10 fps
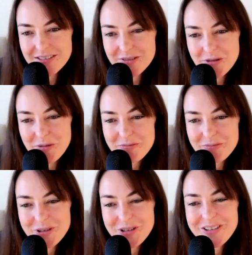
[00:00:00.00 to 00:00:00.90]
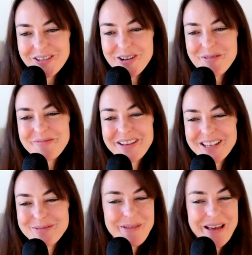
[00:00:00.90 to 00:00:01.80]
from Booking.com
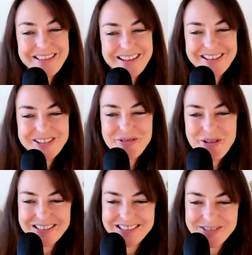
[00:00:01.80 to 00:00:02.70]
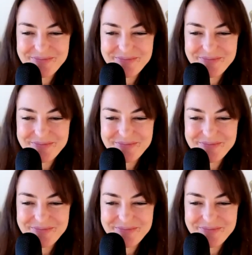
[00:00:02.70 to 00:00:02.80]
expanding in the US?